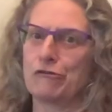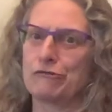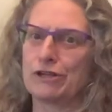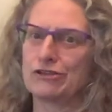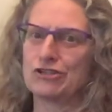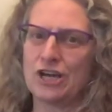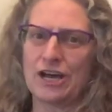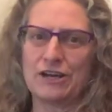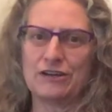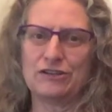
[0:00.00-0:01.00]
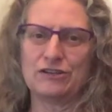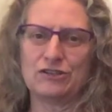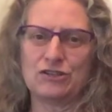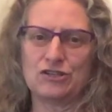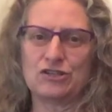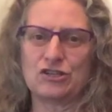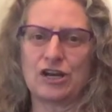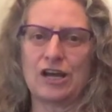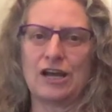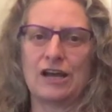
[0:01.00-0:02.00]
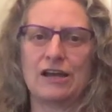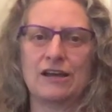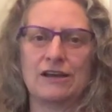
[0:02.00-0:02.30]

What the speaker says: That's a J. J.